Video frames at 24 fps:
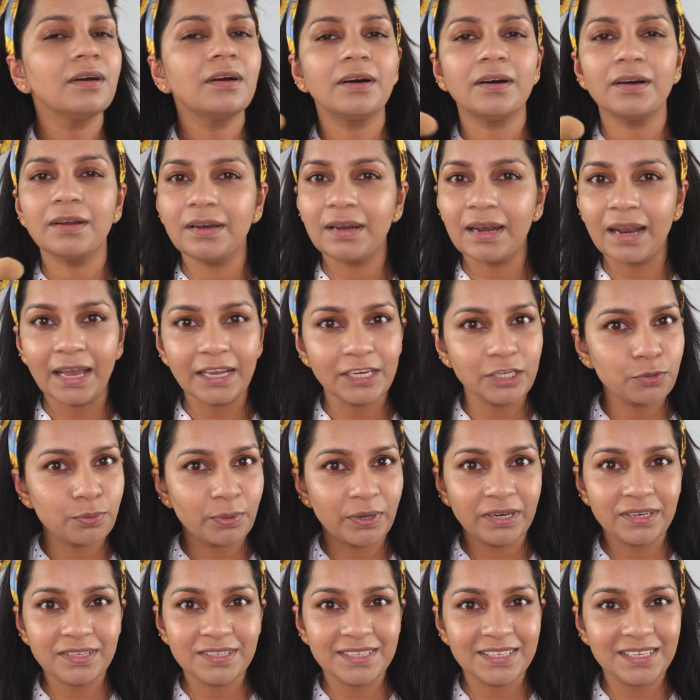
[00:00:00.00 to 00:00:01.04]
a
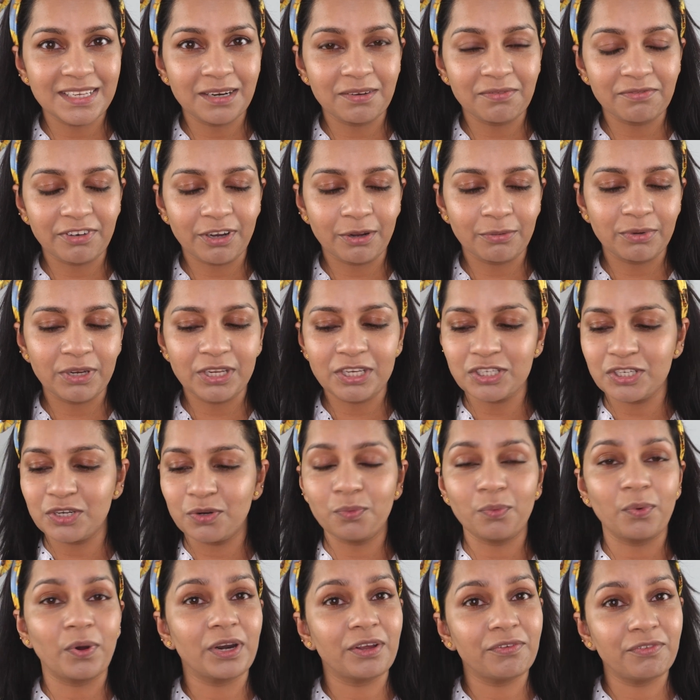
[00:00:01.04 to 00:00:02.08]
lightweighted serum
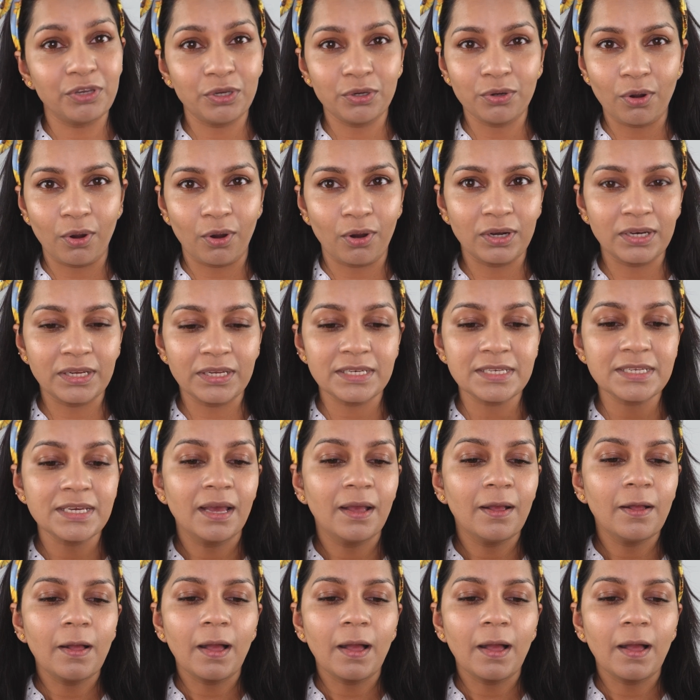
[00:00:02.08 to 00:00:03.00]
foundation, whatever you call it.